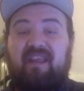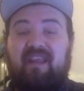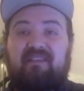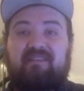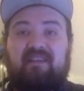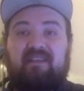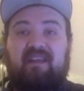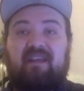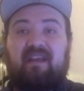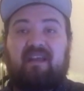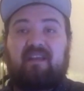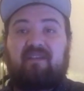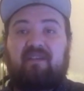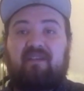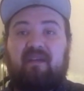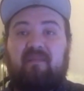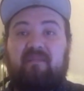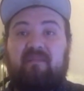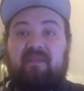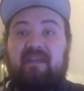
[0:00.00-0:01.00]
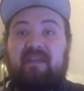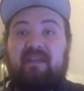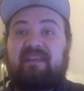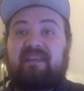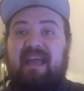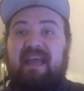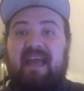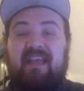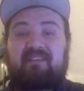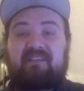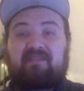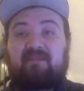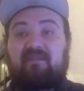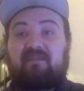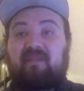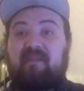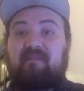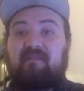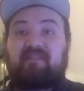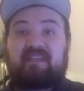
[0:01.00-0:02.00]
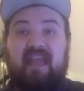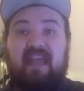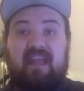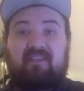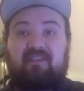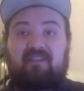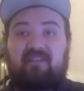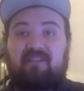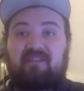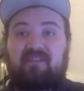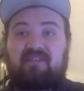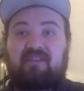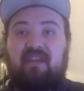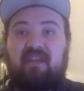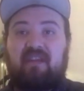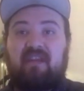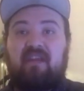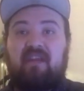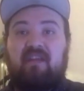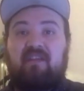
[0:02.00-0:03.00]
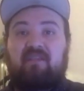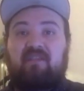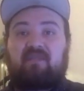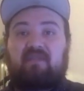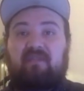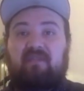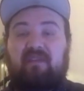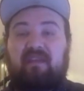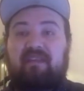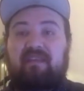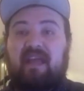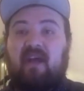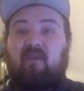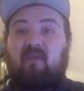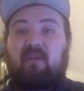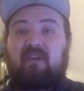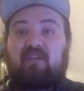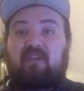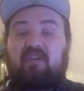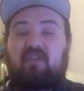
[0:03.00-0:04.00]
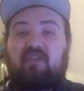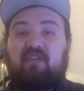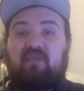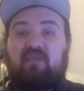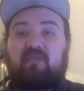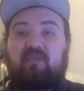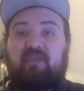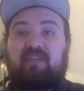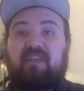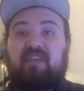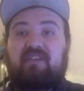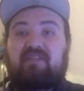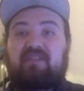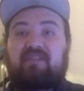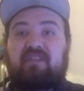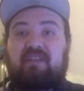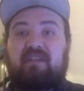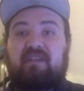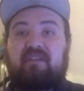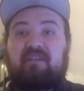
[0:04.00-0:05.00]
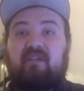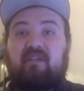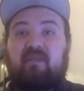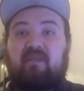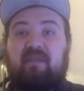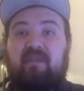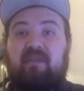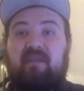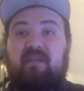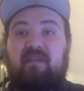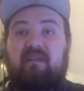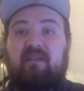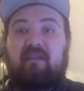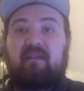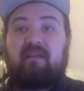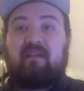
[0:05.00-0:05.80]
It has a, a, a big cast of famous actors, so I feel like that one could potentially you know be